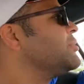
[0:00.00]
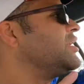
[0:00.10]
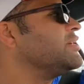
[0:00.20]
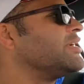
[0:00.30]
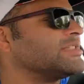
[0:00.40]

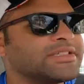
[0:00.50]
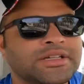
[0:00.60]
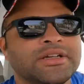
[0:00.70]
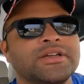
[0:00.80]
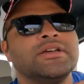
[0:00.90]
But anyways,
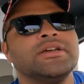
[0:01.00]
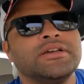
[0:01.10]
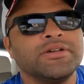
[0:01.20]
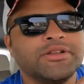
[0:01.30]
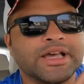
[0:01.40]

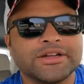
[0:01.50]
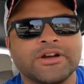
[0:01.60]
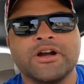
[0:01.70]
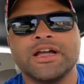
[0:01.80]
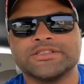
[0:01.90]
that
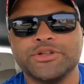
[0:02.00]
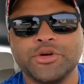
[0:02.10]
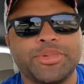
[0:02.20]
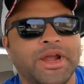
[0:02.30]
car has dual